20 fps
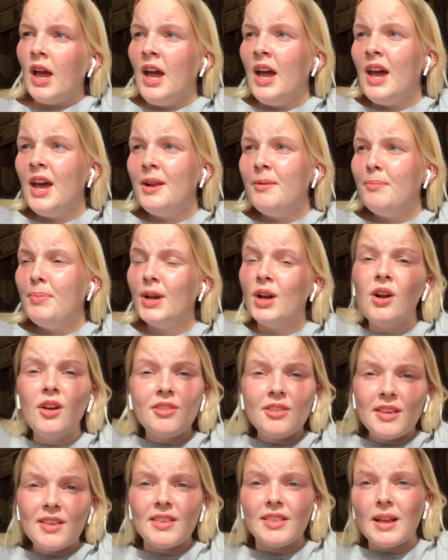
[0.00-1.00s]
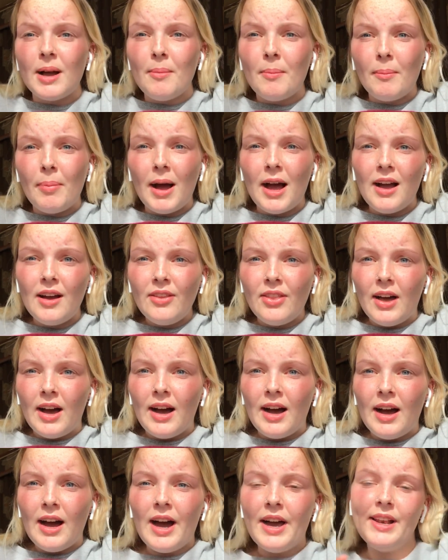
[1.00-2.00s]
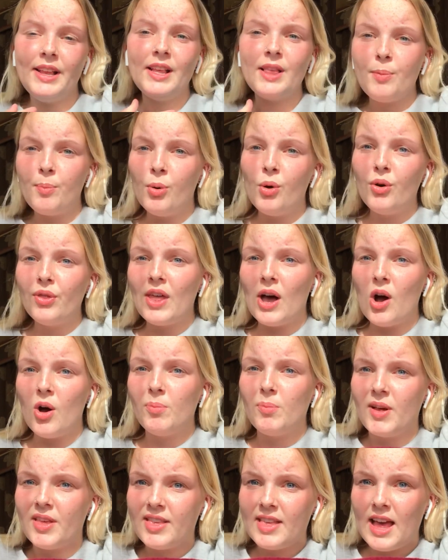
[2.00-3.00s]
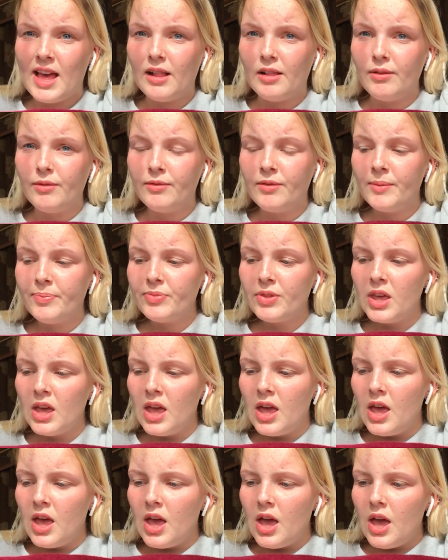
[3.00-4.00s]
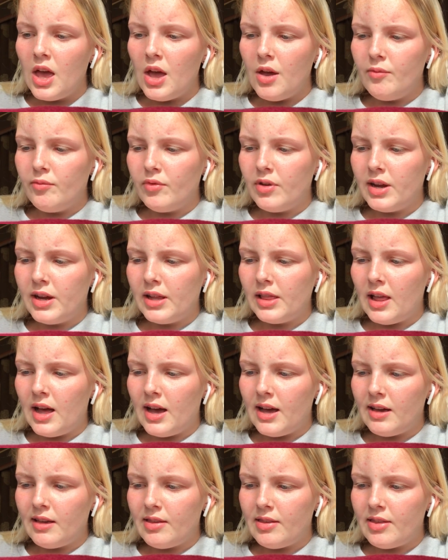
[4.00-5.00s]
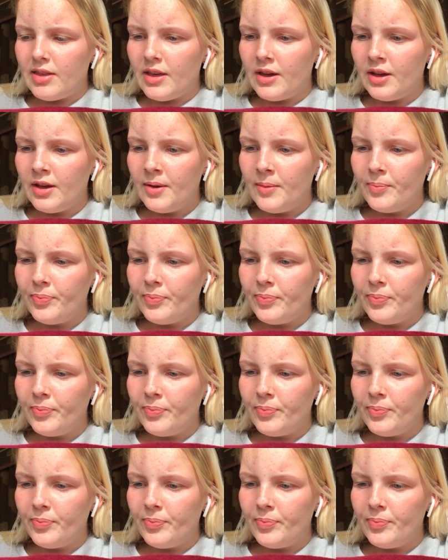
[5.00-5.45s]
And because I stand by that, I need to put that on myself and realise that